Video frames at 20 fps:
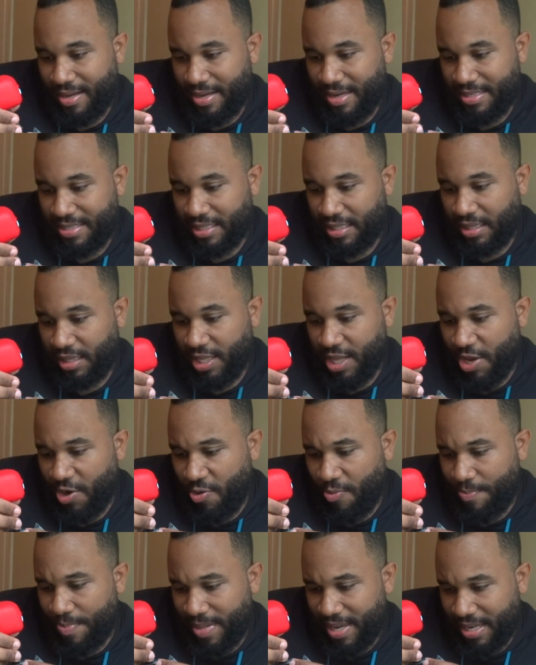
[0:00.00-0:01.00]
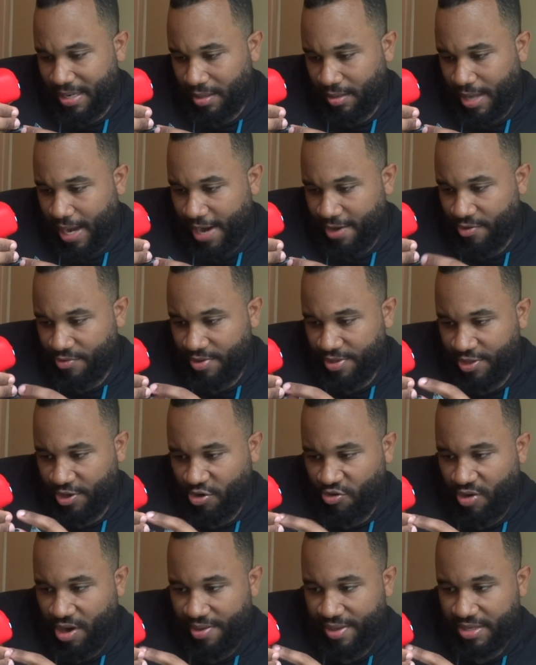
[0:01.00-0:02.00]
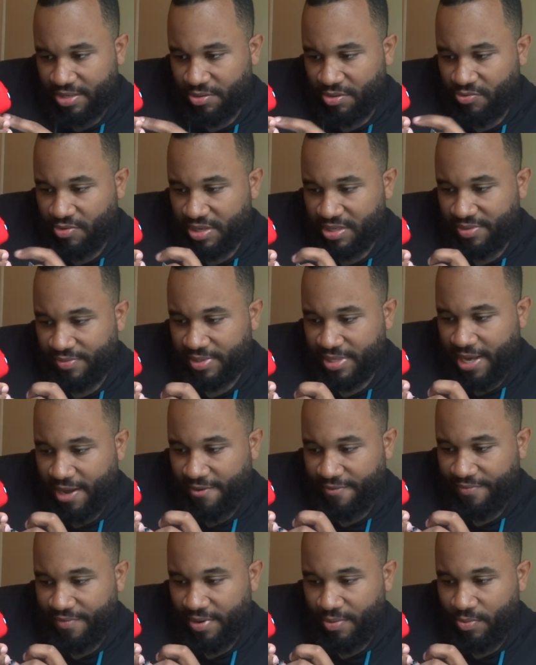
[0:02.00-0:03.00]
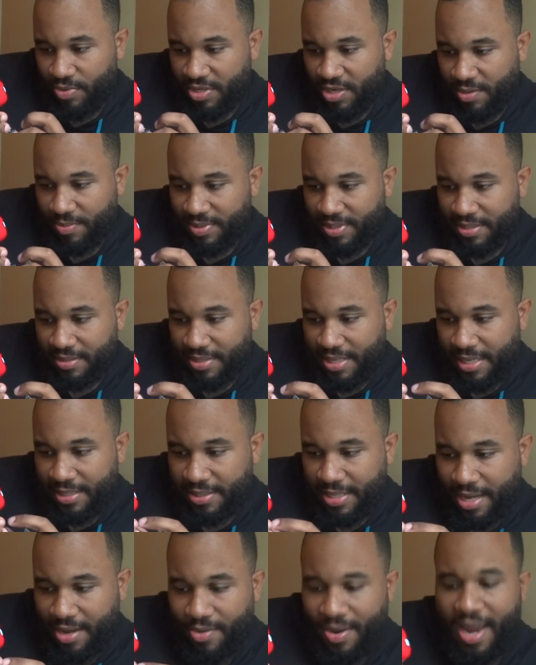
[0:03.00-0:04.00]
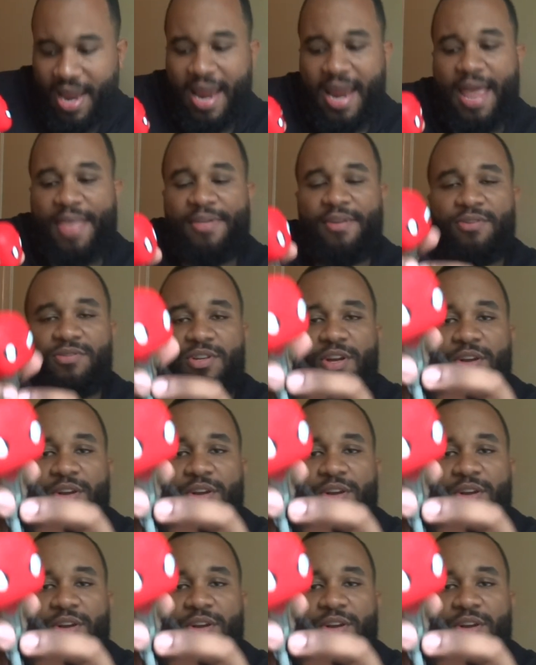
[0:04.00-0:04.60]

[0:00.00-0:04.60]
It's a little bit lighter than the gray that's on the rest of his outfit, which helps it stand out. And then there's